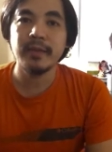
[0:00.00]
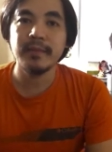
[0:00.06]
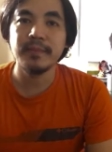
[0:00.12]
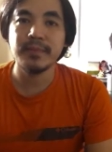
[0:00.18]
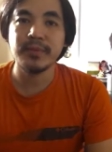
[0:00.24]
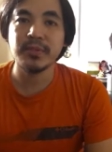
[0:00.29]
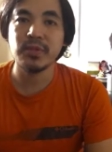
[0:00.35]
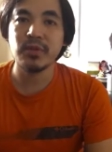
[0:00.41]

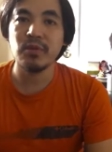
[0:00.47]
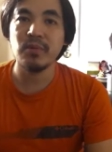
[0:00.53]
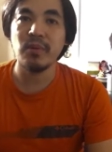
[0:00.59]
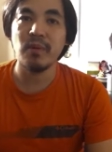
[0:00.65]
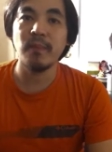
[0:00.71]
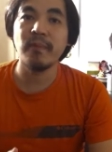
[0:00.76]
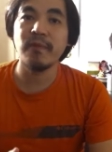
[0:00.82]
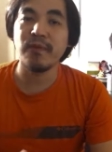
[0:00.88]
so
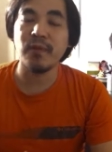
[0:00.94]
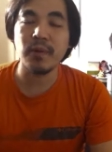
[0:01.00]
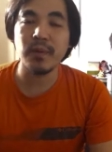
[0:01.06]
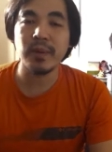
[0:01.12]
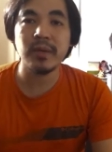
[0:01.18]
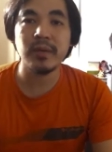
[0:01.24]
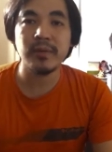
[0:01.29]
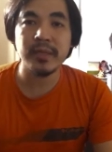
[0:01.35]
before
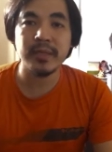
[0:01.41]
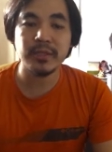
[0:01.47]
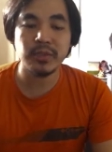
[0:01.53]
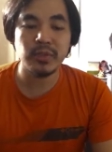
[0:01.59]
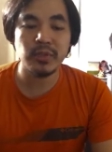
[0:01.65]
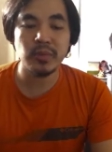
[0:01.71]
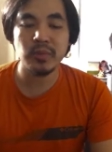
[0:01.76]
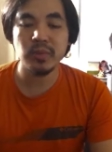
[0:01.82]
we go
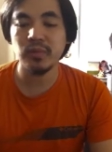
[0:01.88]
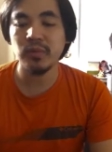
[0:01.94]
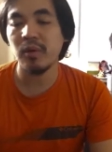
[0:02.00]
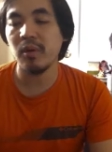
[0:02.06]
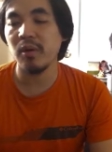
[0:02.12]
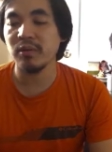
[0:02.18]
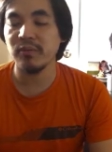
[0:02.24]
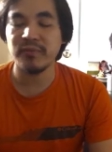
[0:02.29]
into
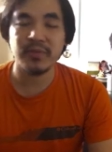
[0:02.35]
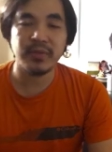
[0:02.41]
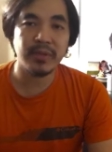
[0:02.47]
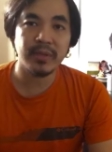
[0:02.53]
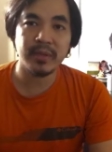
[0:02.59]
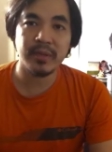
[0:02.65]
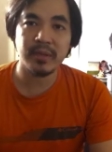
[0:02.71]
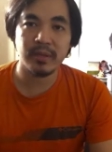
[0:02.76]
all of
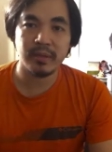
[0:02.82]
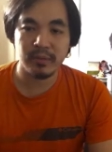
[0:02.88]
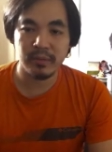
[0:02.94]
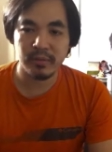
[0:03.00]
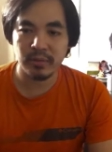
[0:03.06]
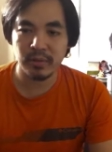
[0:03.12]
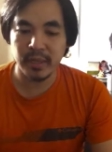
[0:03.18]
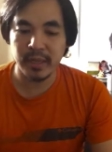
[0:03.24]
the
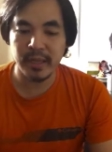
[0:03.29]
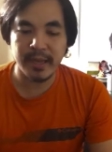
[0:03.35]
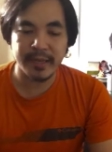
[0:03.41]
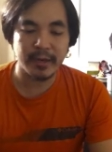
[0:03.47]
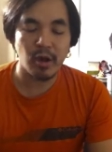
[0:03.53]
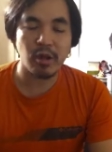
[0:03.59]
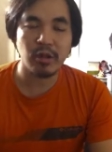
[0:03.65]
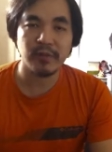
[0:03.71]
looking
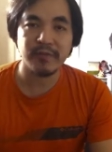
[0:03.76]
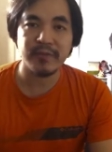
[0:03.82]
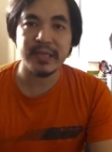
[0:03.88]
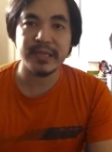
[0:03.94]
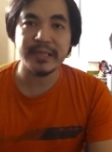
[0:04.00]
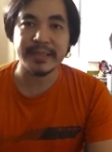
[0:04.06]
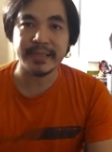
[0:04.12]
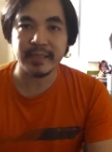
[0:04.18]
at all of
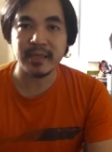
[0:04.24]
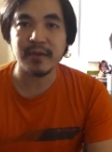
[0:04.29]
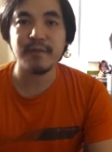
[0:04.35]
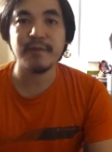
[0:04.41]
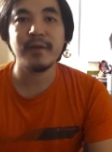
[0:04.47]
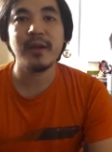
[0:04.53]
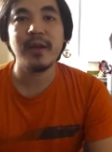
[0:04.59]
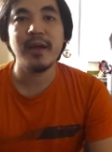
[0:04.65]
these
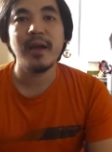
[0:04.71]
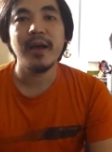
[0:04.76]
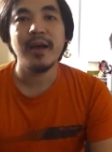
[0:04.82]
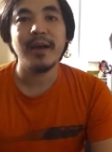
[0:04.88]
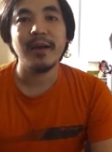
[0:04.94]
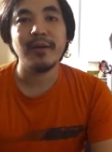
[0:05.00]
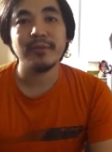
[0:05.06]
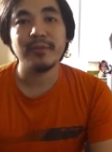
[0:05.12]
stuff,
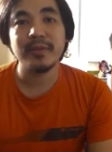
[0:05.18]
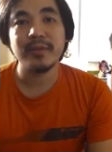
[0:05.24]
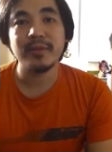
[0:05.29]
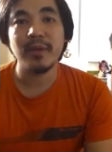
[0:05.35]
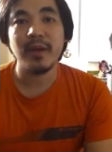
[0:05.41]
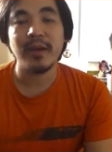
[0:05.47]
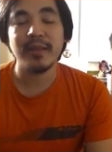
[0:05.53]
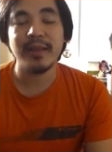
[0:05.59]
I would
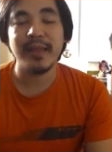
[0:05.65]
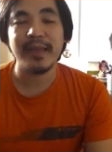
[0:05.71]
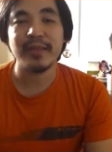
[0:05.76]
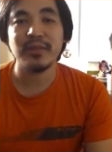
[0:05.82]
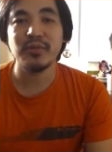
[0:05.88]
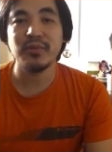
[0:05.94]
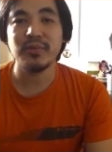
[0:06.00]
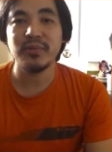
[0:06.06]
like
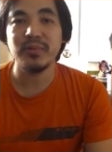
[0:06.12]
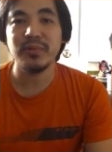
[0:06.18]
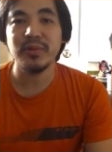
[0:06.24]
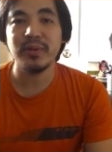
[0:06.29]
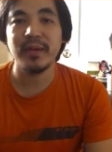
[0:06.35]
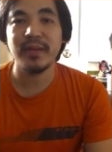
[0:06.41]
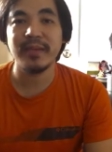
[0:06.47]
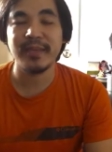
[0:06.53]

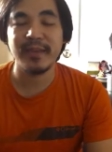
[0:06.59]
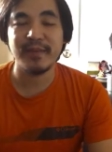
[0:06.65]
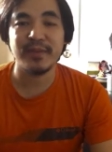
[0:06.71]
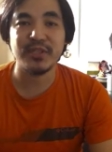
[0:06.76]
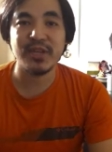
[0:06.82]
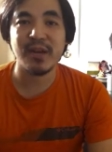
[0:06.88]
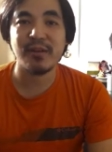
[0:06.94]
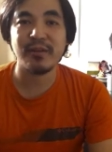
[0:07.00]
to give a
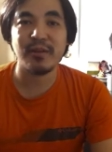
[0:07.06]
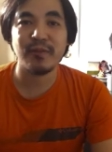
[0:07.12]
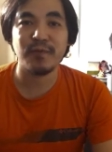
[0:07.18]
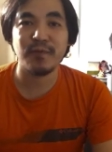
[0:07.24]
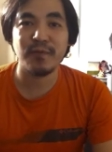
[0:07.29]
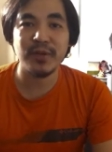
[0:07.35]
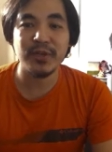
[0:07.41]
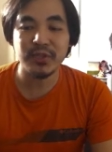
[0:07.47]
shout out
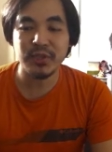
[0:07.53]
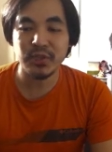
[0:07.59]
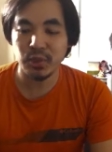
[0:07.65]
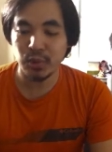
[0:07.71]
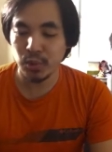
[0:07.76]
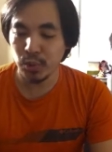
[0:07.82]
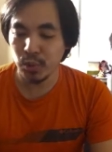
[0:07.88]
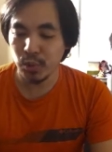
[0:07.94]
first
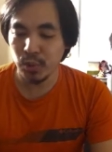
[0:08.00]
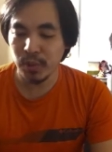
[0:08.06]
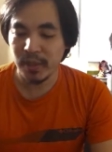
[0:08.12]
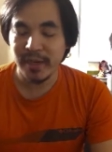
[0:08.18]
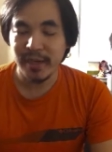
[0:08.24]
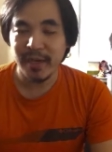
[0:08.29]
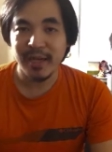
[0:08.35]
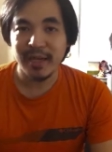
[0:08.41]
to
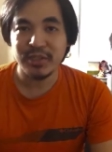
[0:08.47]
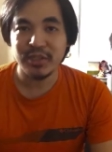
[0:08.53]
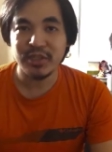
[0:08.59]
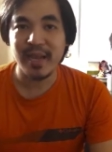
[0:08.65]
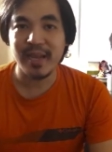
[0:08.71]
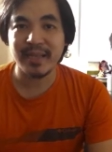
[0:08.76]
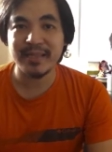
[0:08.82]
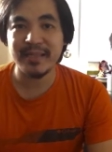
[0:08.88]

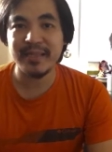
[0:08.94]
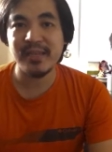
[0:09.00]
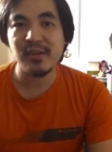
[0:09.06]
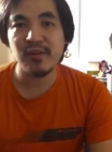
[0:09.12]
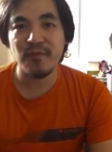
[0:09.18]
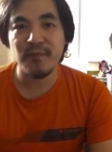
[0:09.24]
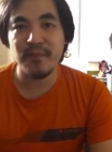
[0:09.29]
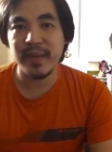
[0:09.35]
Jack Xie
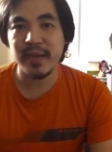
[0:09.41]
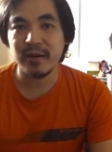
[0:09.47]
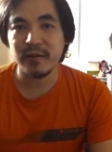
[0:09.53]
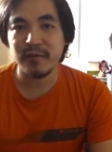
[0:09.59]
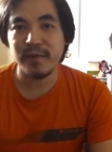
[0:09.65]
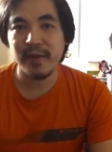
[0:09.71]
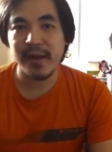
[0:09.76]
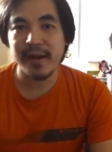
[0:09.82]
of
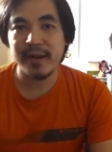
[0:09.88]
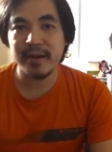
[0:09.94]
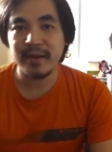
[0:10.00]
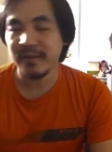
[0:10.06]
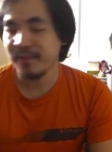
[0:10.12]
Makerfire.